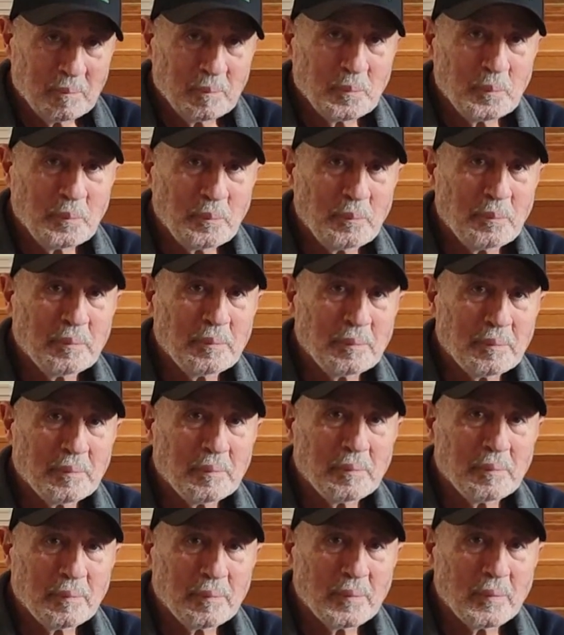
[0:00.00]

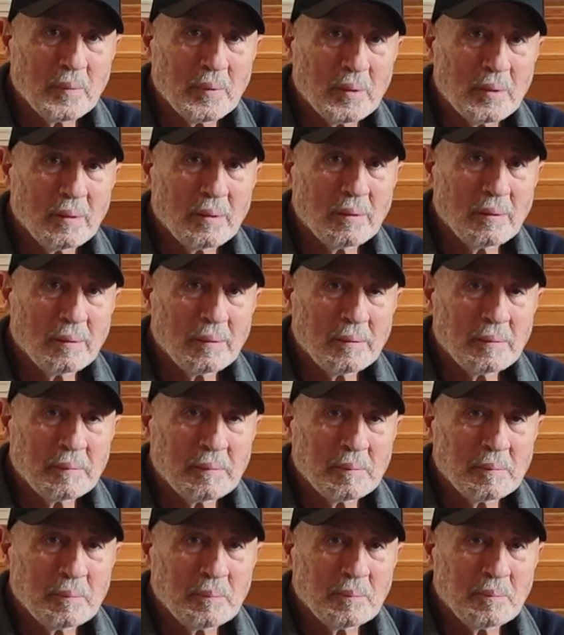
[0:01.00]

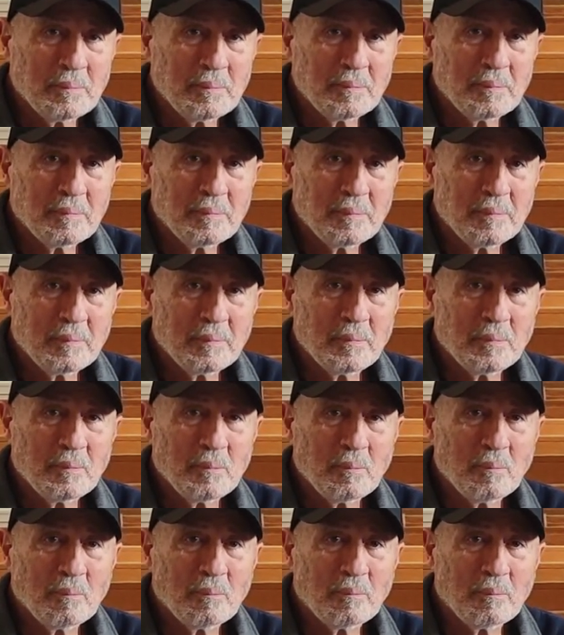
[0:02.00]

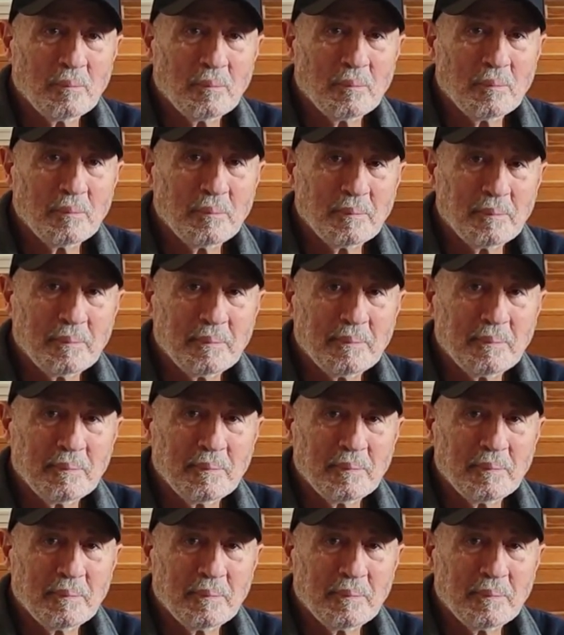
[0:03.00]
(not speaking)